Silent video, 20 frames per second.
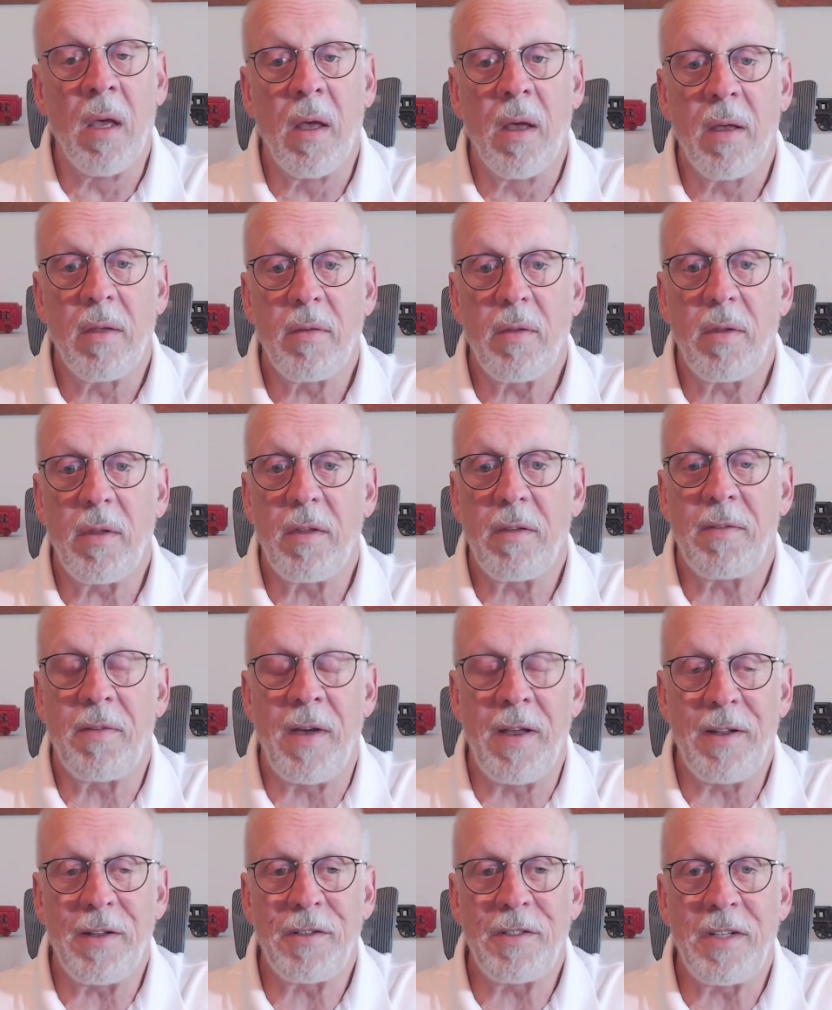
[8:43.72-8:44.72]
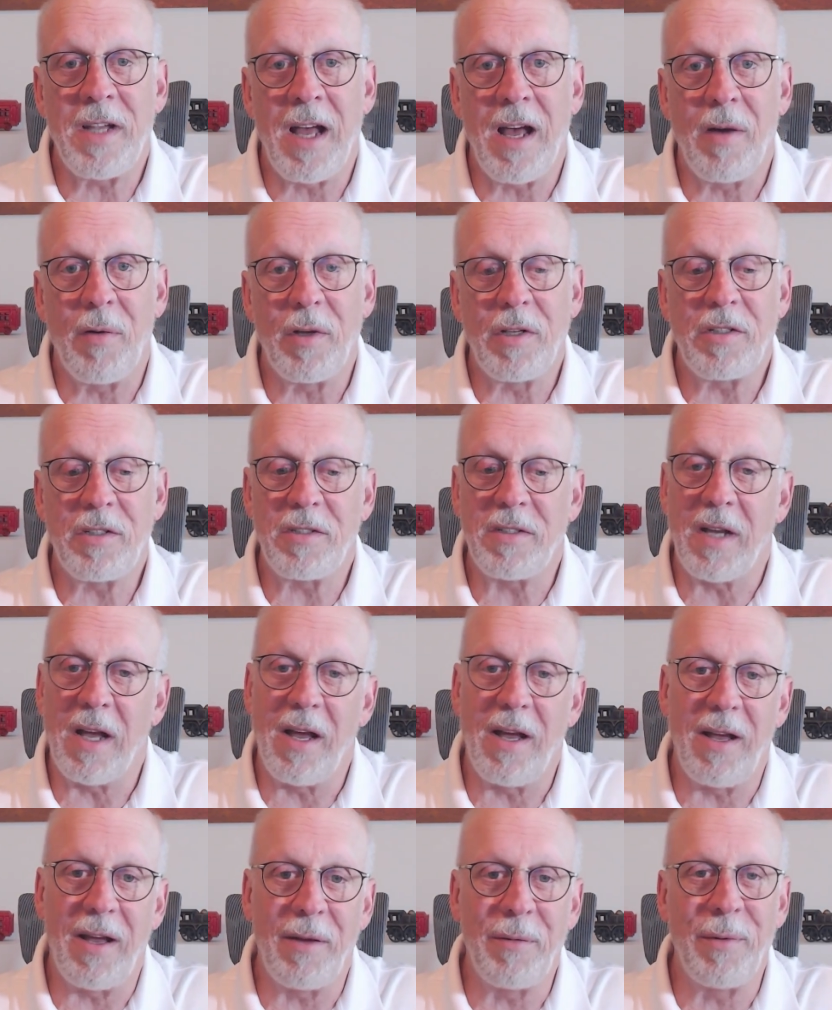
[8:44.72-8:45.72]
So this final shot, which
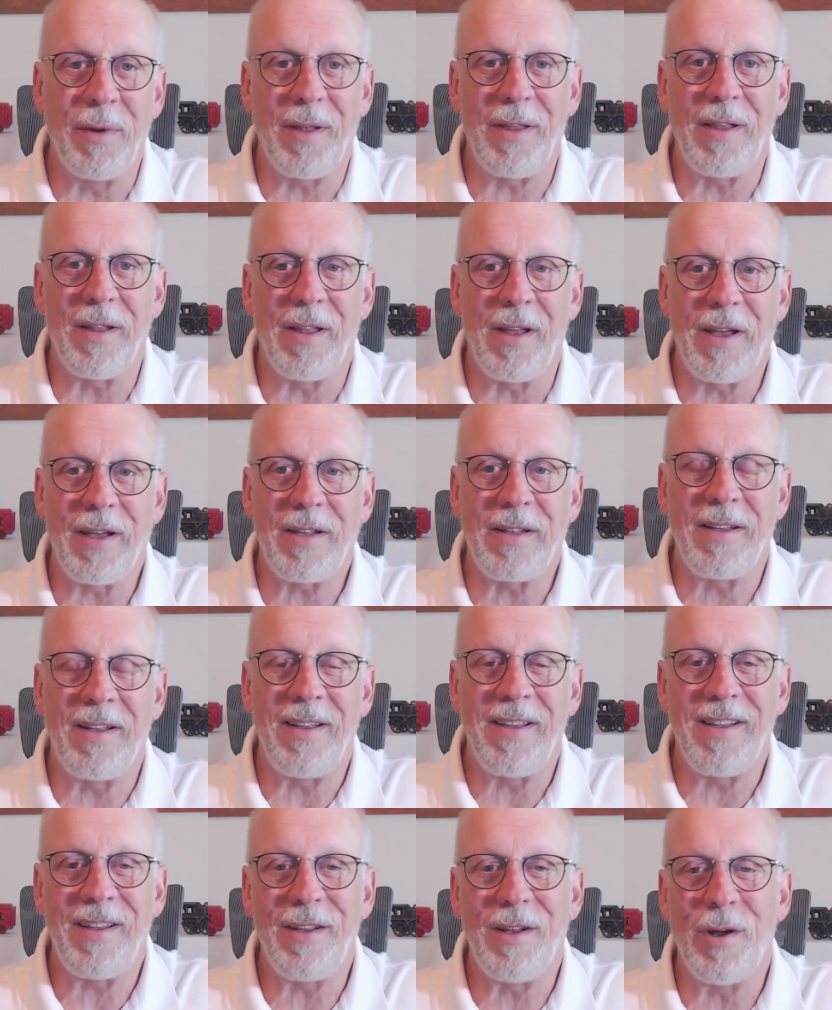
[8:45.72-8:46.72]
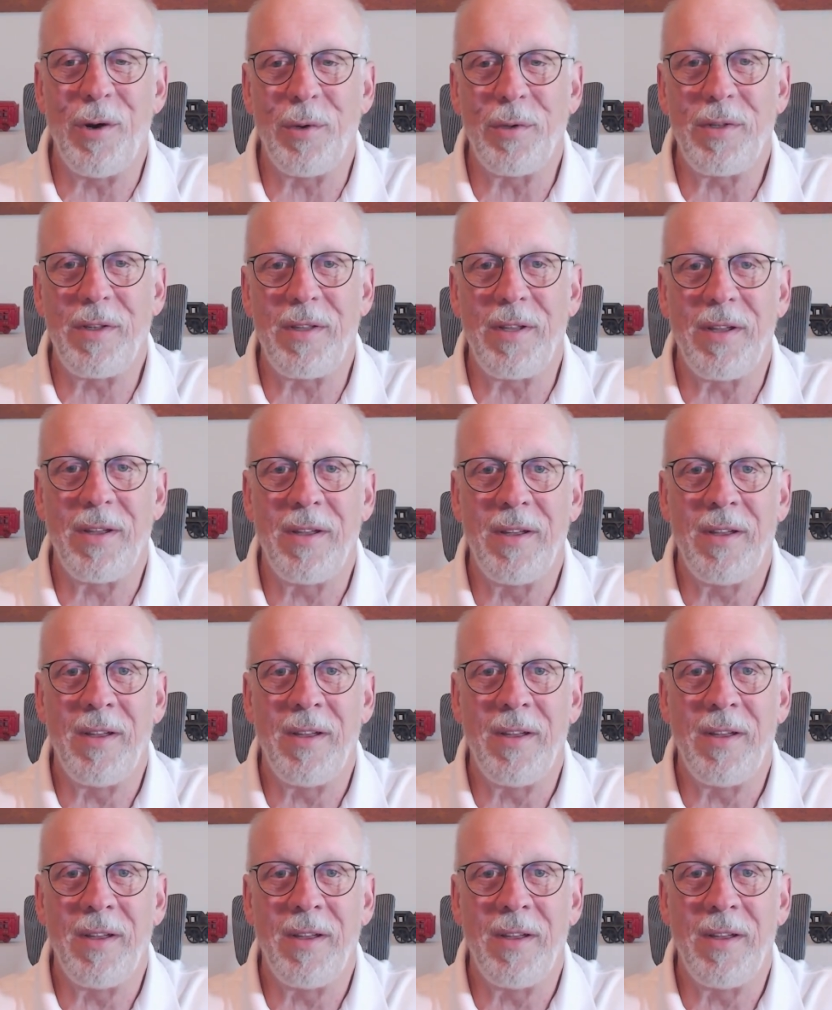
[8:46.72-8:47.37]
I really liked, you don't